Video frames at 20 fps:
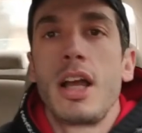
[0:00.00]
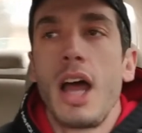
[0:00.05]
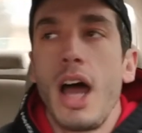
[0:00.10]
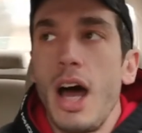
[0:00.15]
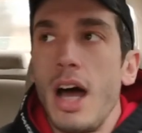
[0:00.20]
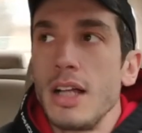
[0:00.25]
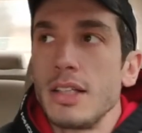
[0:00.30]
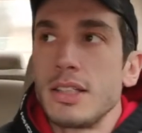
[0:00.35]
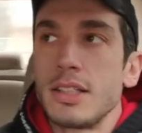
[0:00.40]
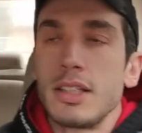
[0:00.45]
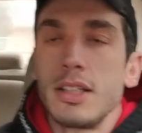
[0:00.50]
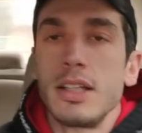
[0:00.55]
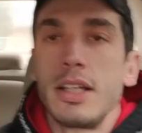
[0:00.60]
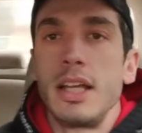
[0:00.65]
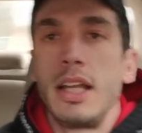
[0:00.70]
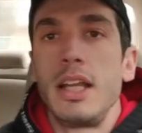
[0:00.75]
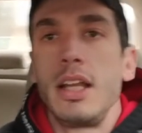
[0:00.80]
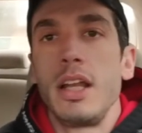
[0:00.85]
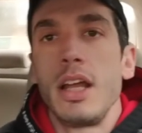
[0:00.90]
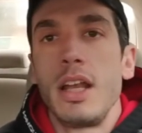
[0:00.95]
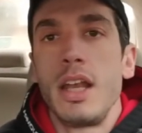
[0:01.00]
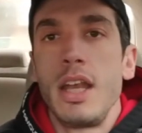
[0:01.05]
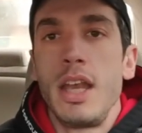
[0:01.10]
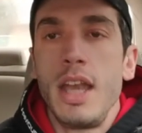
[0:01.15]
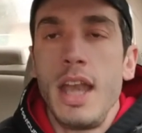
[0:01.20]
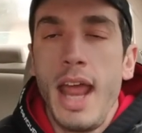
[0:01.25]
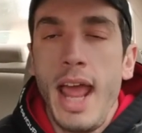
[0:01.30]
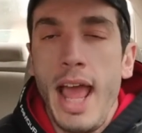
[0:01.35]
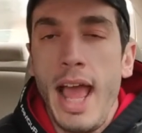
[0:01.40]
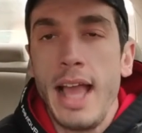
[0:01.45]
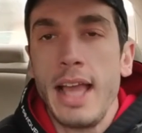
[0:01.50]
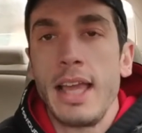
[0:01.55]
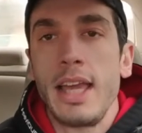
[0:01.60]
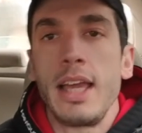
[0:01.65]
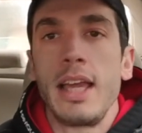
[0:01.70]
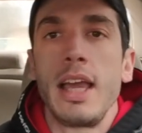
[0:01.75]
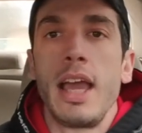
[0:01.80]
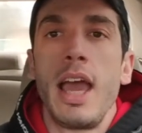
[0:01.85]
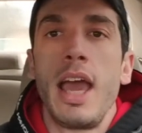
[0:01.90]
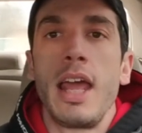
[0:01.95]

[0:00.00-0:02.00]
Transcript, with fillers: constantly nagging